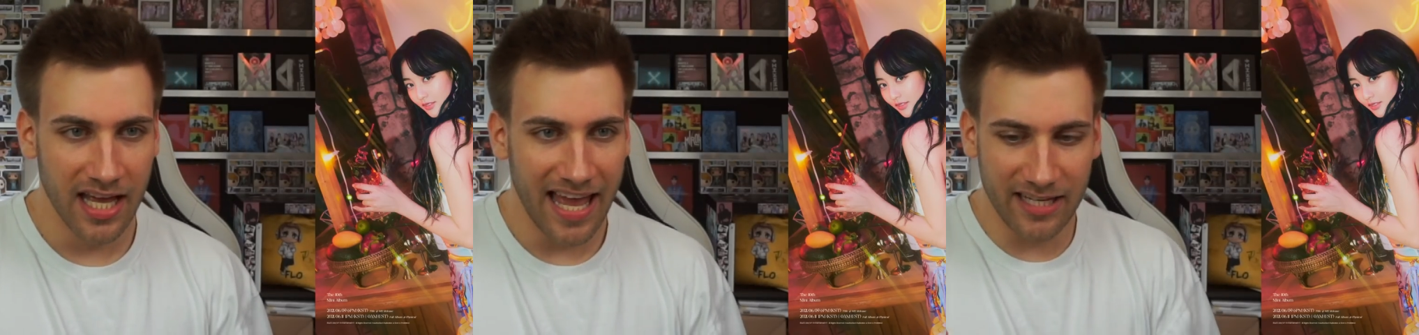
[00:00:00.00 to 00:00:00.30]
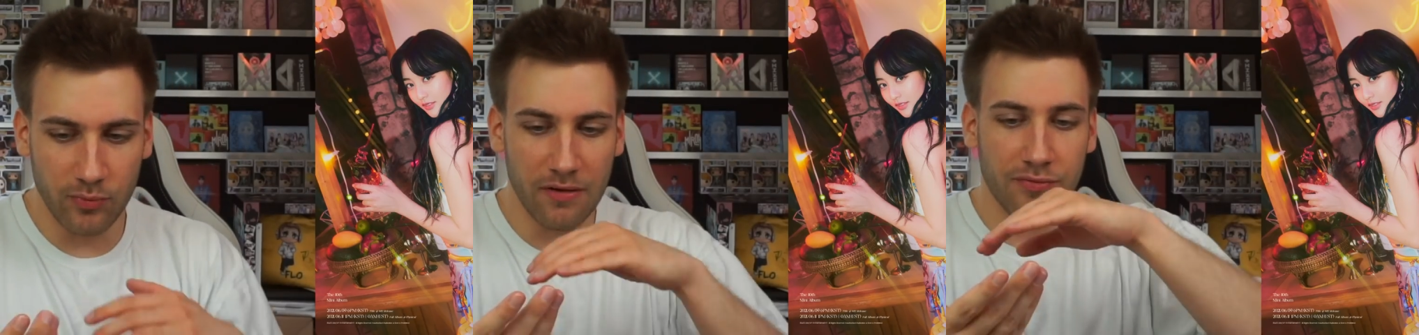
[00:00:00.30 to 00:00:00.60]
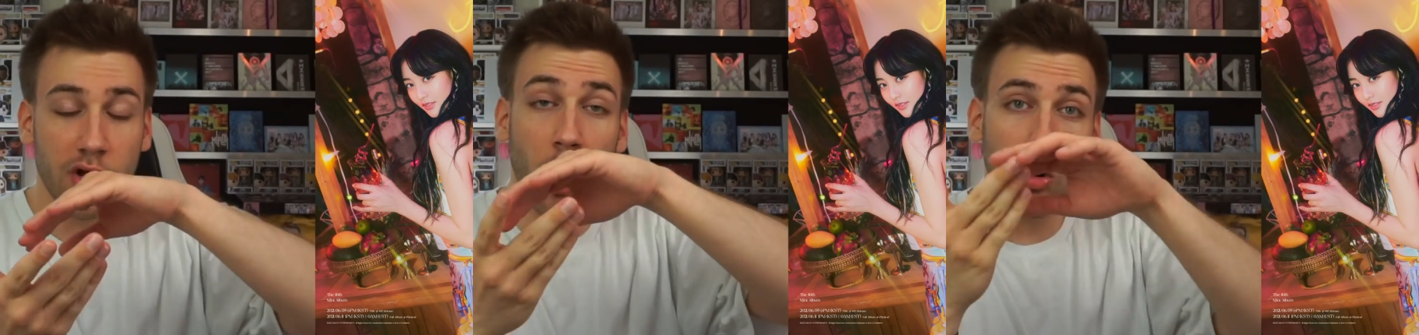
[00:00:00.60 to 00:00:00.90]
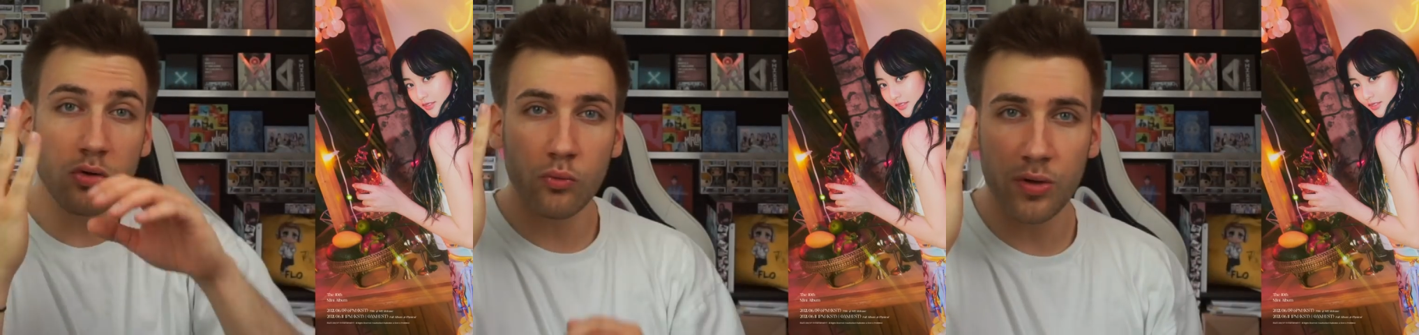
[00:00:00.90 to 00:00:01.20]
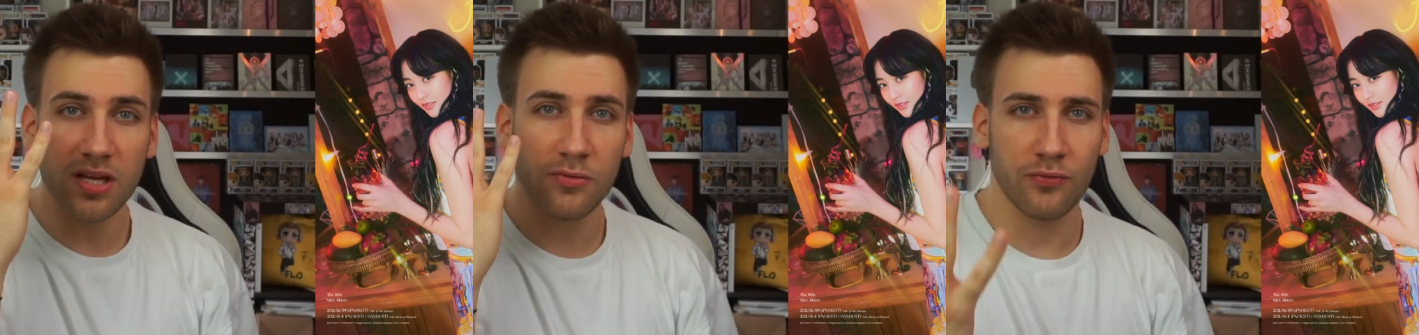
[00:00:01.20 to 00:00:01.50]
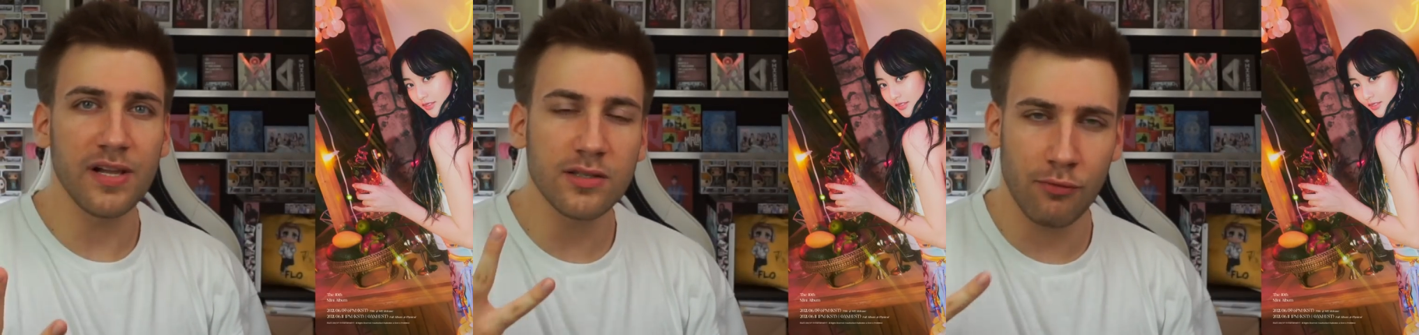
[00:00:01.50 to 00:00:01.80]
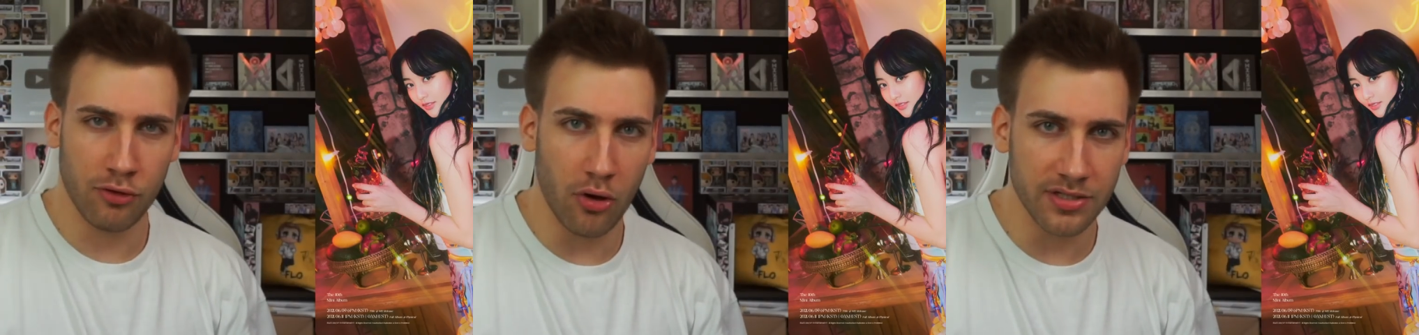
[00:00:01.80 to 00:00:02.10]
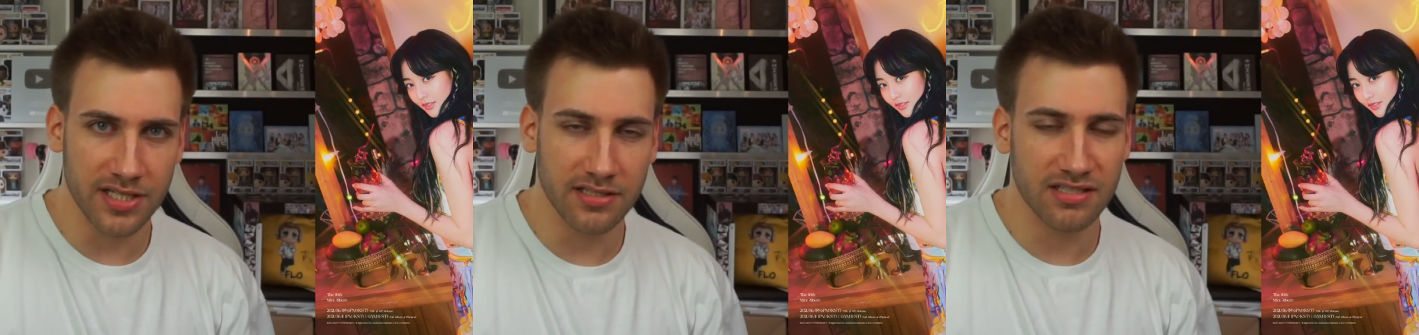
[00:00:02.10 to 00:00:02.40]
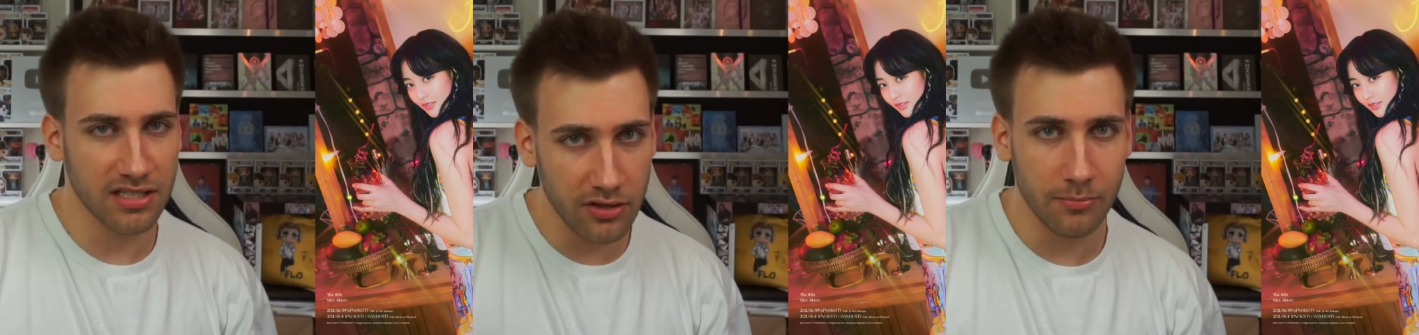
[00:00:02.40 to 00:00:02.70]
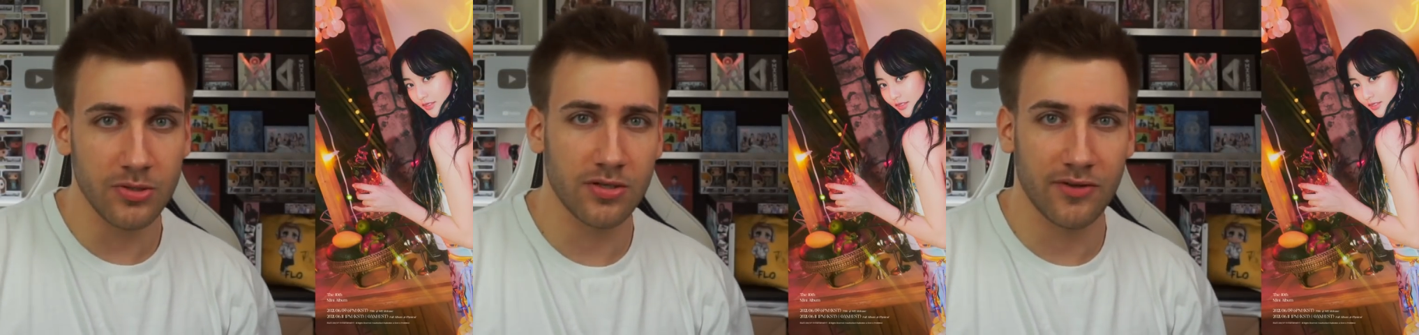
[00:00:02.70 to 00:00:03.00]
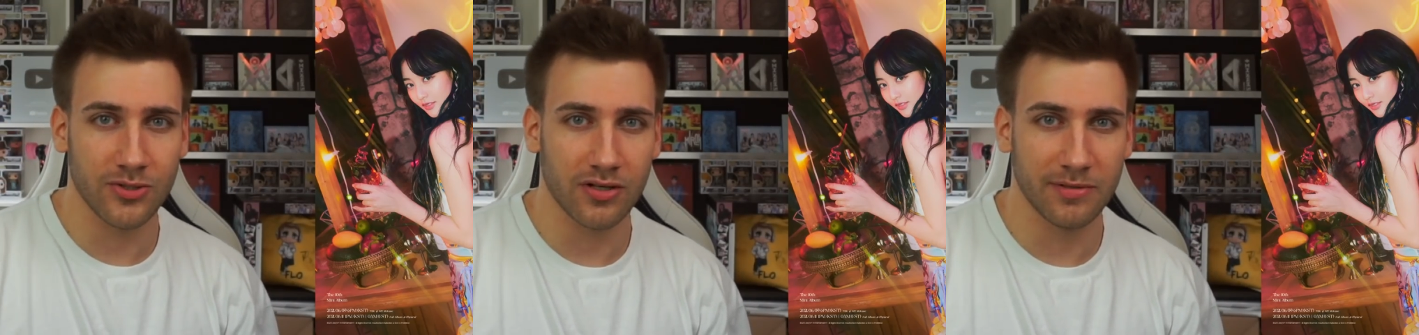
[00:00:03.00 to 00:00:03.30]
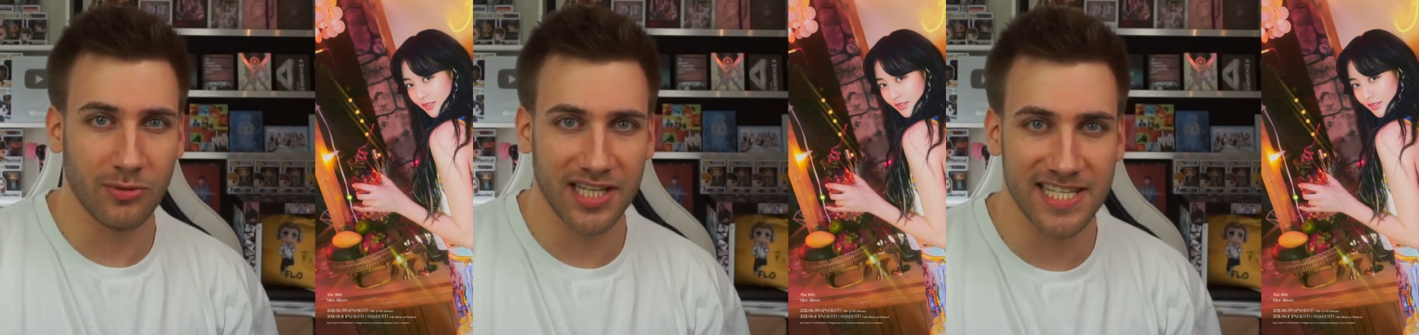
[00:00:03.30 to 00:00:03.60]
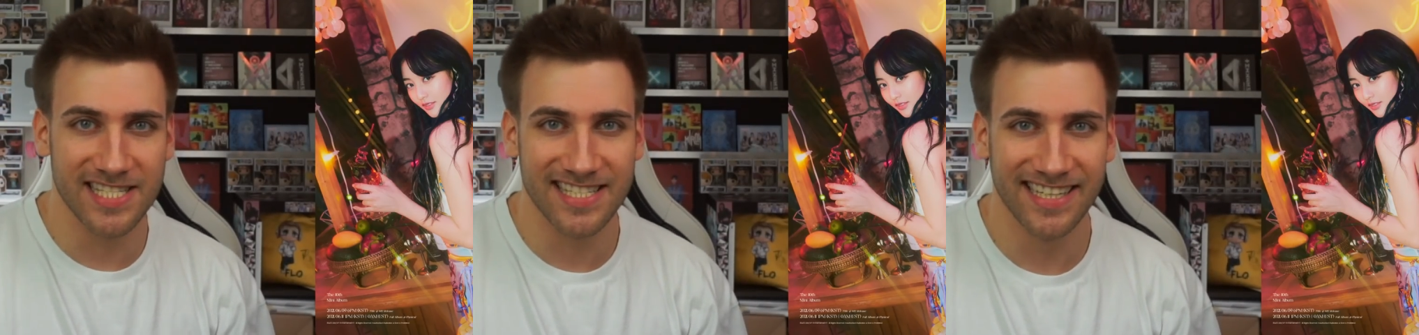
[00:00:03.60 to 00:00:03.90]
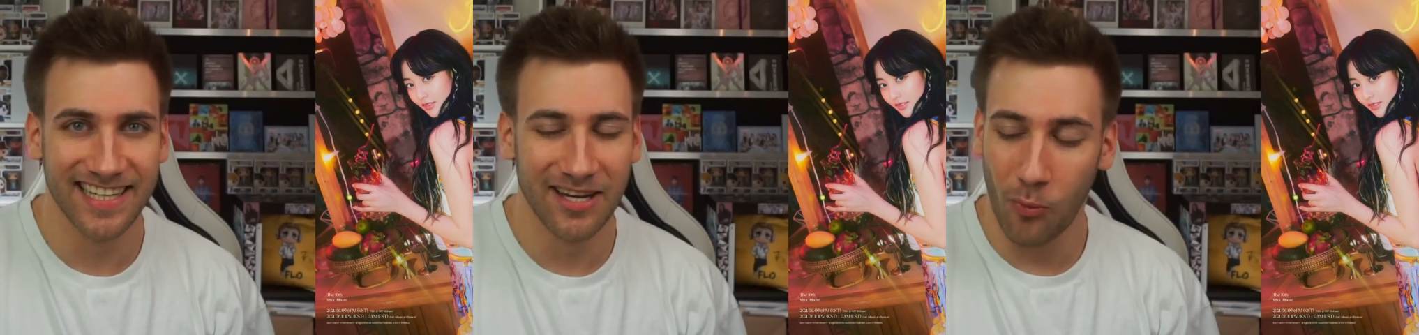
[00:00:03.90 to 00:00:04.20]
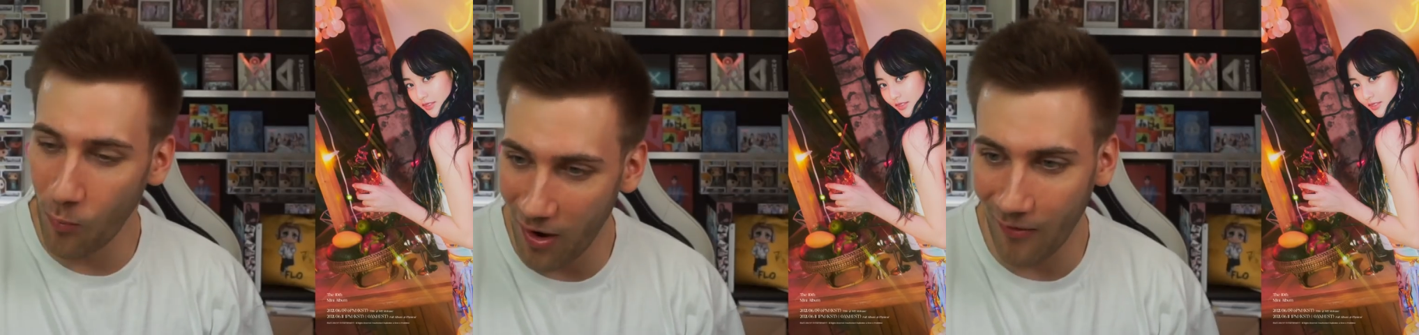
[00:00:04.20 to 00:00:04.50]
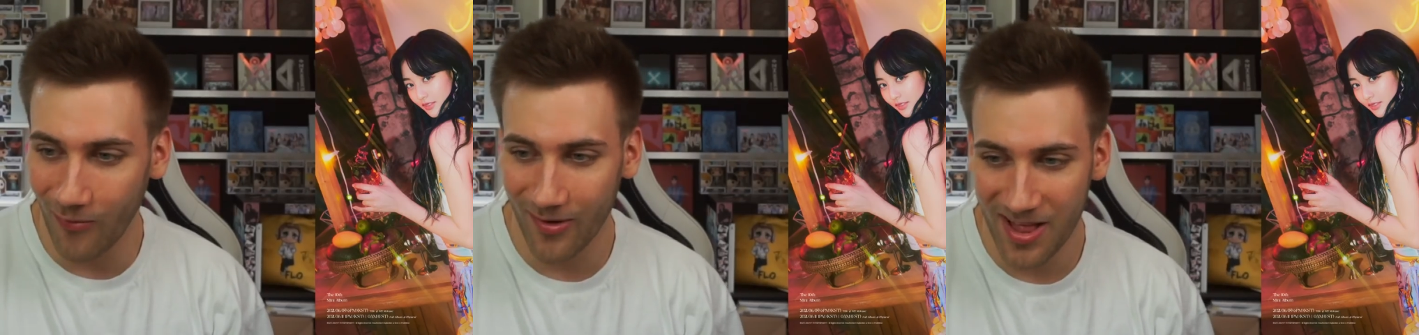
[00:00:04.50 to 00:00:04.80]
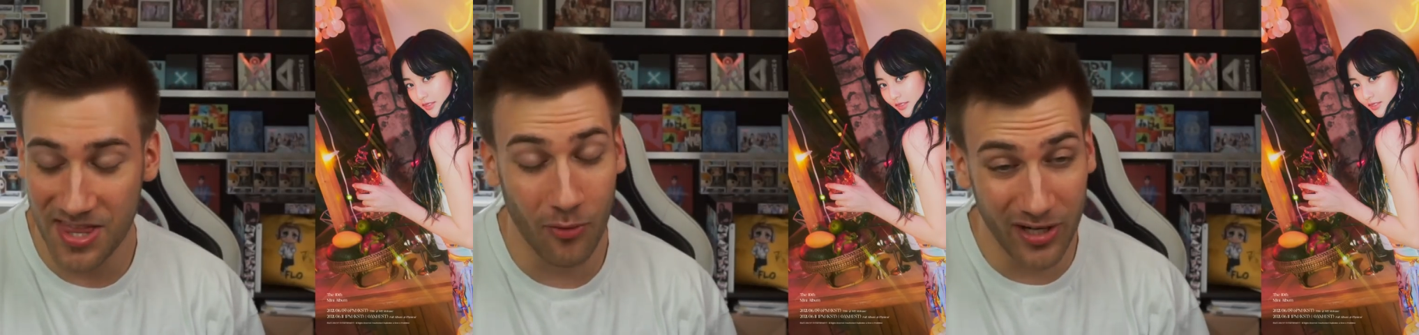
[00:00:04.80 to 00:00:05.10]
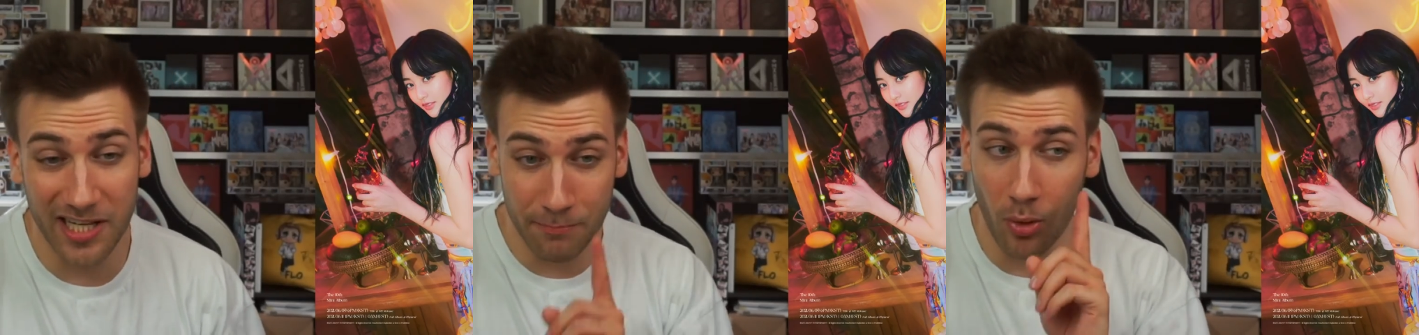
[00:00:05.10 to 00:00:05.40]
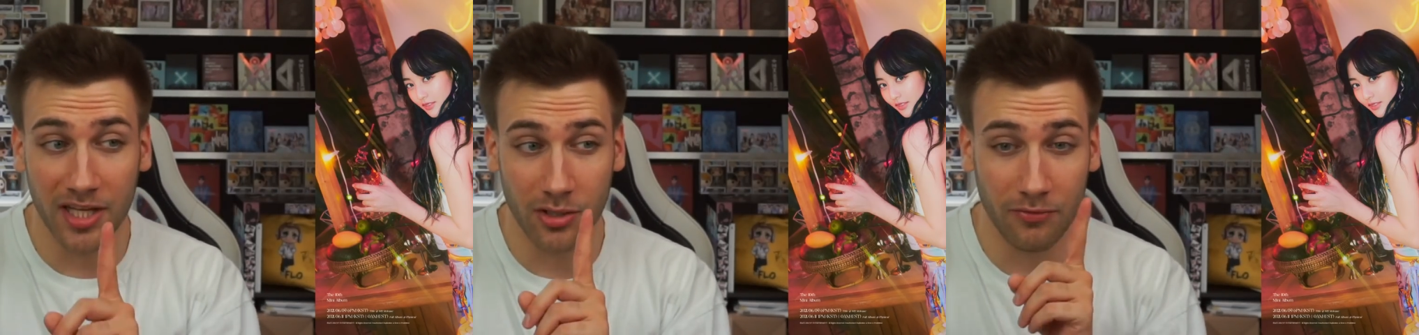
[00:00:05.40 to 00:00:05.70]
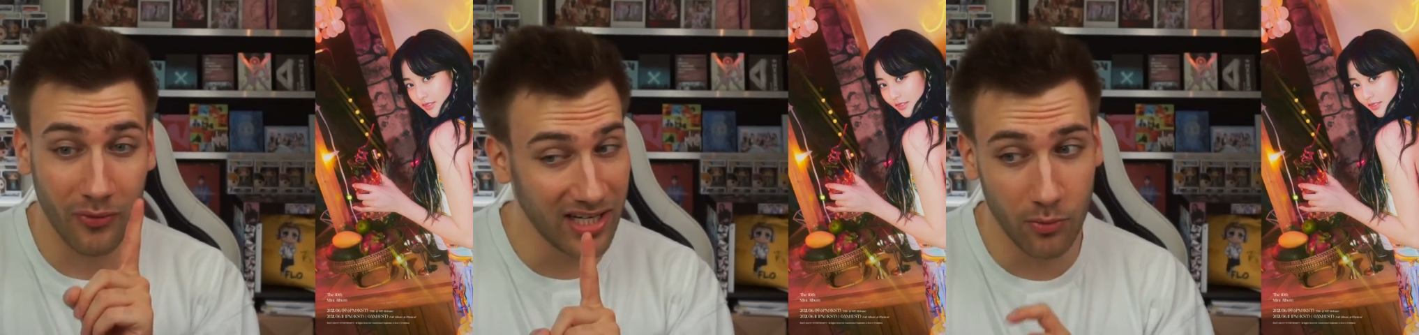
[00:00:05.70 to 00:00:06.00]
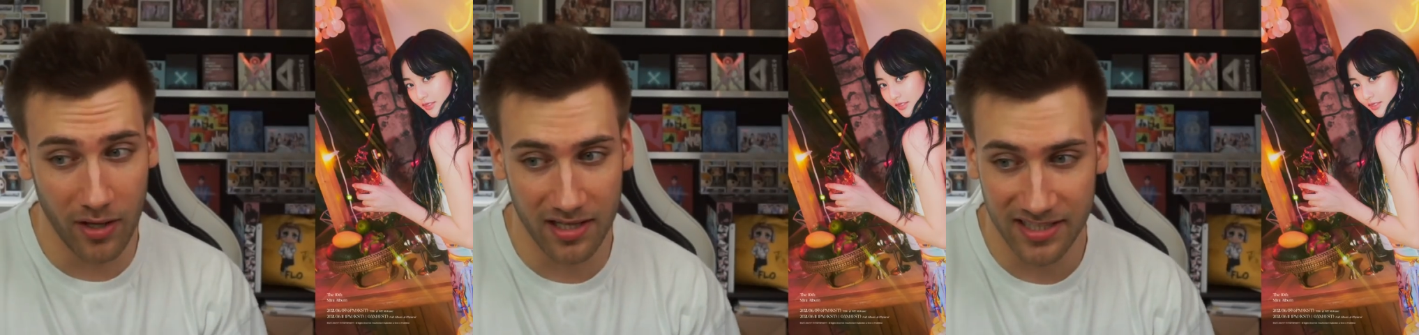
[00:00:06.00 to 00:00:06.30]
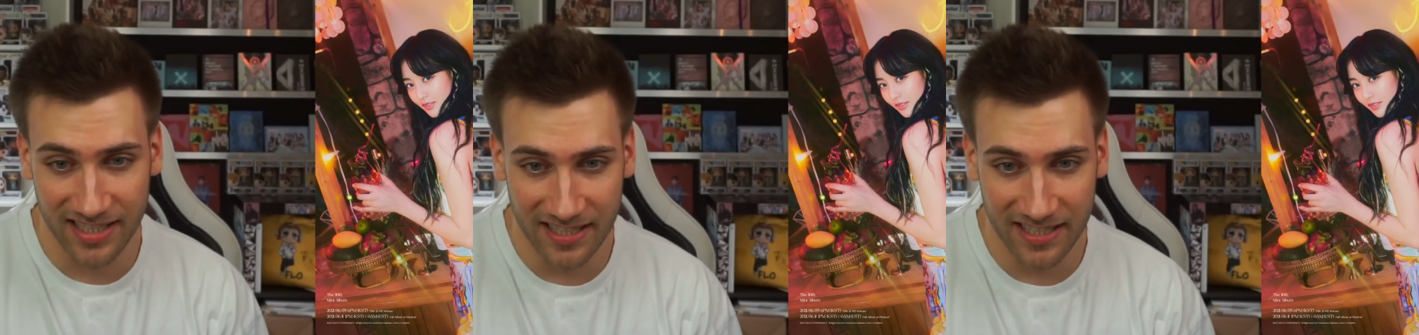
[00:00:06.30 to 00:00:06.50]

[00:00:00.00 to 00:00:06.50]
Speaker 1: and we have the whole week filled with content till the music video is going to be released. Wow, they're really pulling it off really well.